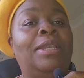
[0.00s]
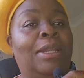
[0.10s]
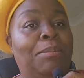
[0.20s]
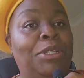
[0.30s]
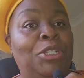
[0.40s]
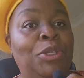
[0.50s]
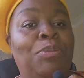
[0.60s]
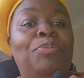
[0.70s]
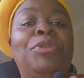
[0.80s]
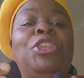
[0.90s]
Number
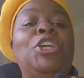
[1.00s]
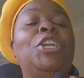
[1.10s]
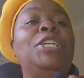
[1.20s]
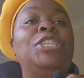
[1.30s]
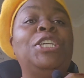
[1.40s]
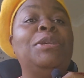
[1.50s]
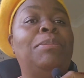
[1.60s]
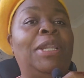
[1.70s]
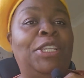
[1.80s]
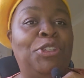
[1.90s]
two, you're going to
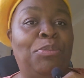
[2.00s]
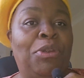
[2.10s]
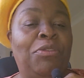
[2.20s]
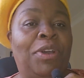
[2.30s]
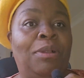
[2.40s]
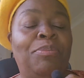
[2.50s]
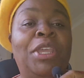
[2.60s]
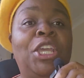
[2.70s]
complete your profile.